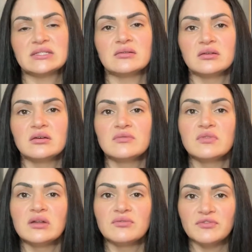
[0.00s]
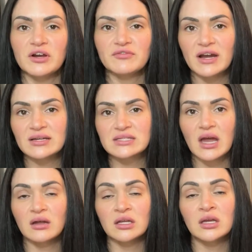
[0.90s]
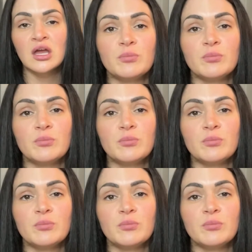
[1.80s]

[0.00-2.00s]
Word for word: to live than Fairfax County